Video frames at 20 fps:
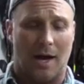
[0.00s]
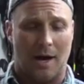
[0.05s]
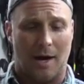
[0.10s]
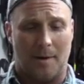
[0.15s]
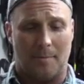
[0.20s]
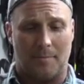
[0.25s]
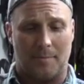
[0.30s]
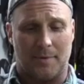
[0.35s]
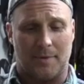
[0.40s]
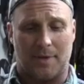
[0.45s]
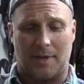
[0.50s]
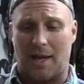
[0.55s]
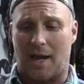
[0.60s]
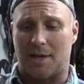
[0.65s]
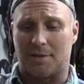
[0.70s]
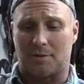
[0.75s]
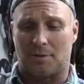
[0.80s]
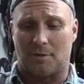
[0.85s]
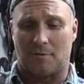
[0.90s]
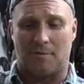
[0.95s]
Um, the
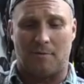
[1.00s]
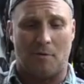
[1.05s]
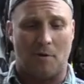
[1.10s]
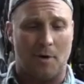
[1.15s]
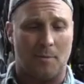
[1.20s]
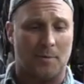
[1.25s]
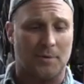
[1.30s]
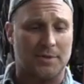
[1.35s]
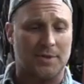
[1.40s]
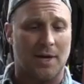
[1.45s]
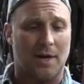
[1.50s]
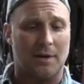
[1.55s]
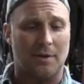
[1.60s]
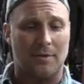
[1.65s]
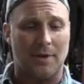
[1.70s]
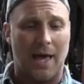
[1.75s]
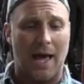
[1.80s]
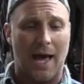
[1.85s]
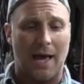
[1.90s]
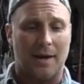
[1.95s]
guys on the forum will tell
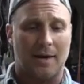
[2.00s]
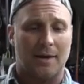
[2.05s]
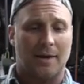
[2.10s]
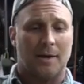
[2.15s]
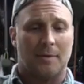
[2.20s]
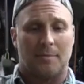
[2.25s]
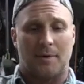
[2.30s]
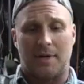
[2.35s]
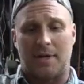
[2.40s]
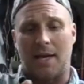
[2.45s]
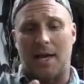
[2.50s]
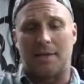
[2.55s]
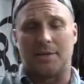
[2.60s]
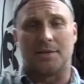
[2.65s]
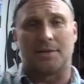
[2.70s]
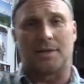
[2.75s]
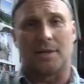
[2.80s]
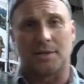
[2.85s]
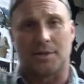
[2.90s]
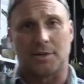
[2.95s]
you that. But again,
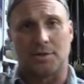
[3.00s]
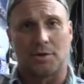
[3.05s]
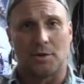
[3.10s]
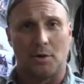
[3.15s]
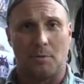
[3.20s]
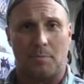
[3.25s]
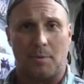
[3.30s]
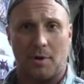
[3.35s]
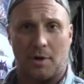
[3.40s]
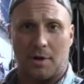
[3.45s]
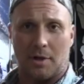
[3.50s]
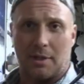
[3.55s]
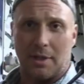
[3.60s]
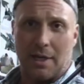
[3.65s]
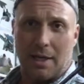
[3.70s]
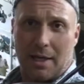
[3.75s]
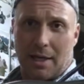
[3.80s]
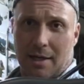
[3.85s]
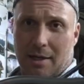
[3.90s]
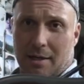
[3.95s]
just a super
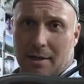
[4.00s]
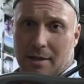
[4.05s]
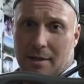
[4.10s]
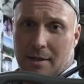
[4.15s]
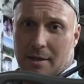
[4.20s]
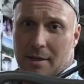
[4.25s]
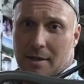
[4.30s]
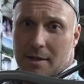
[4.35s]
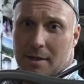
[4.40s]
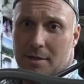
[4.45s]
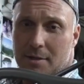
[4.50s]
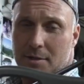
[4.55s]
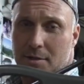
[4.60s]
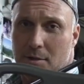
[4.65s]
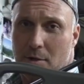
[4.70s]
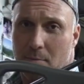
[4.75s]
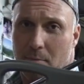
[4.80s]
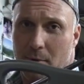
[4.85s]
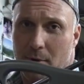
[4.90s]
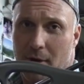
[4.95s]
clean,
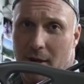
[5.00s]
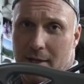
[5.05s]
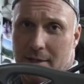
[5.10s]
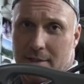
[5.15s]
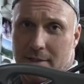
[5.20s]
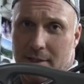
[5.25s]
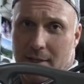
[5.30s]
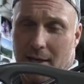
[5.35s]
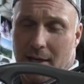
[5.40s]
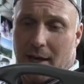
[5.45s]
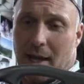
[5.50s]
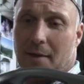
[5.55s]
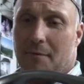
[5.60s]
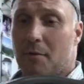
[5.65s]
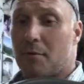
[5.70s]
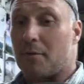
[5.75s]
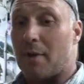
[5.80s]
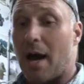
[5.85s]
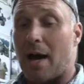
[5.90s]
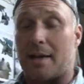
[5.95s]
super nice thing. If
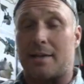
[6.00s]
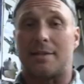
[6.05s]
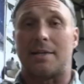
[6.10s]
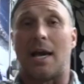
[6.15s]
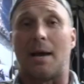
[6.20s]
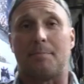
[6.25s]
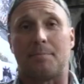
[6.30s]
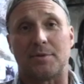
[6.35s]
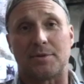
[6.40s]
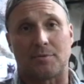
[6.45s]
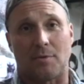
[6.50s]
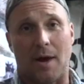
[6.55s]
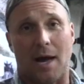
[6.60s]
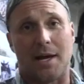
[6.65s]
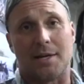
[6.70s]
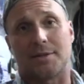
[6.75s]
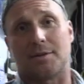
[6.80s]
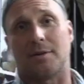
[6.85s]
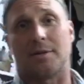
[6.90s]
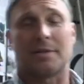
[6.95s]
you've got a Tempest
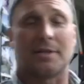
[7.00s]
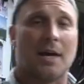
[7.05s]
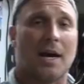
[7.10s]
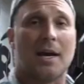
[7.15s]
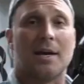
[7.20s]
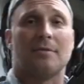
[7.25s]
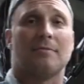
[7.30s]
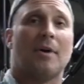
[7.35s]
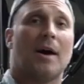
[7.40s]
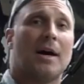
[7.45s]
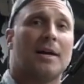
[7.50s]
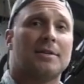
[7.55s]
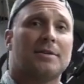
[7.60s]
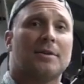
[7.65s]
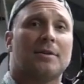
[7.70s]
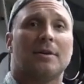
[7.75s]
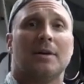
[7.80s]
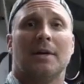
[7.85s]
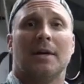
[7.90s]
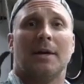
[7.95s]
riser, a Titan
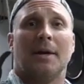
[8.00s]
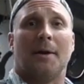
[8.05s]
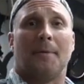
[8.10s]
riser,